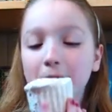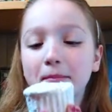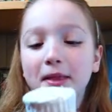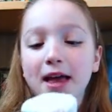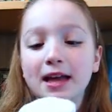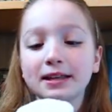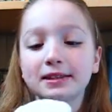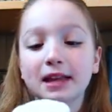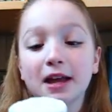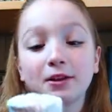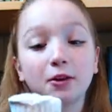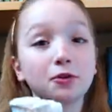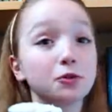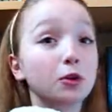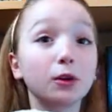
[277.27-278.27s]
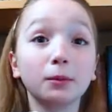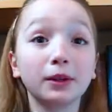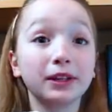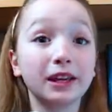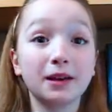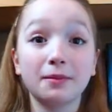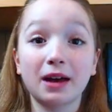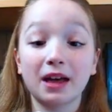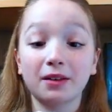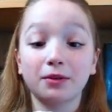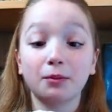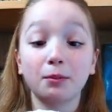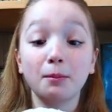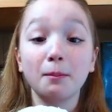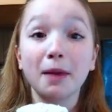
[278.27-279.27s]
Plus, I don't normally get bath
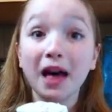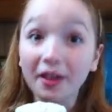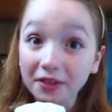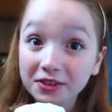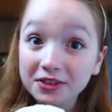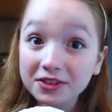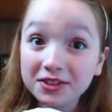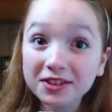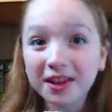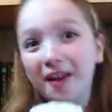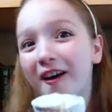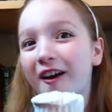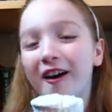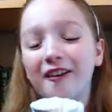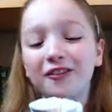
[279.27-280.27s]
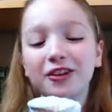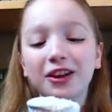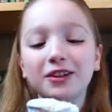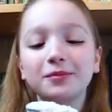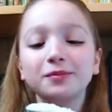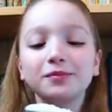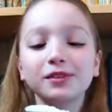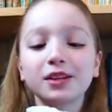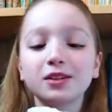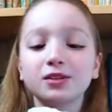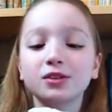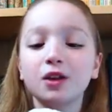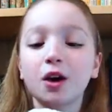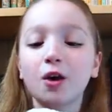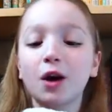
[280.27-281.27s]
melts often,
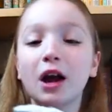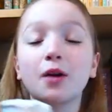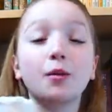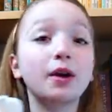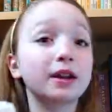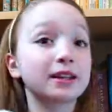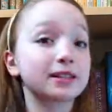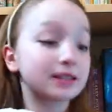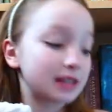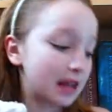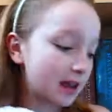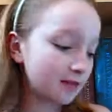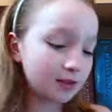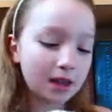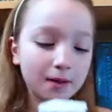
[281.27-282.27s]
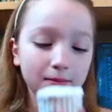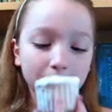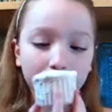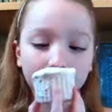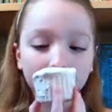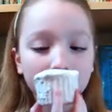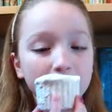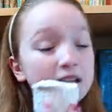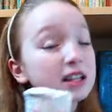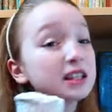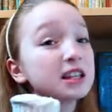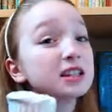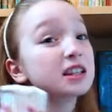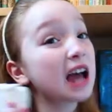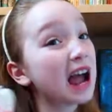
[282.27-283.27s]
so I want to save them. This
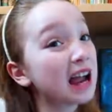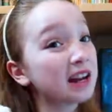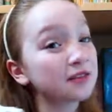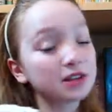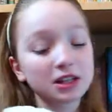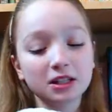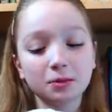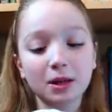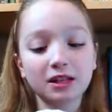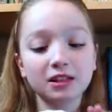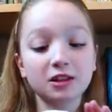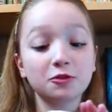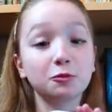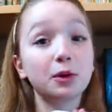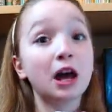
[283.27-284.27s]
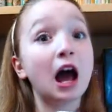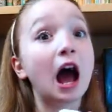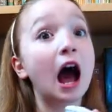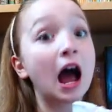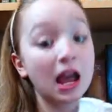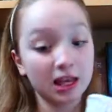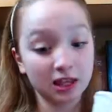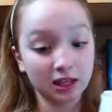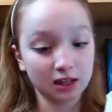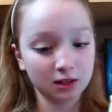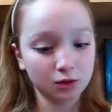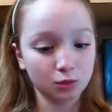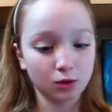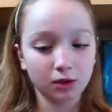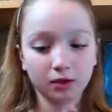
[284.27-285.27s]
is kind of expensive, but I think
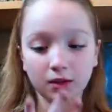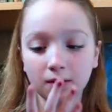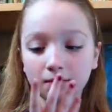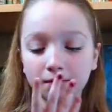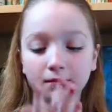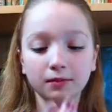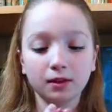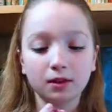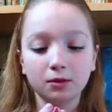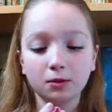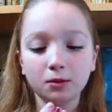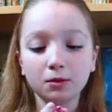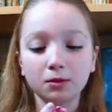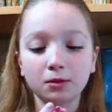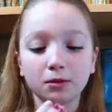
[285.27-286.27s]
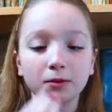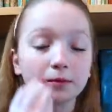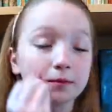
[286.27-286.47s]
it's worth it. Ooh.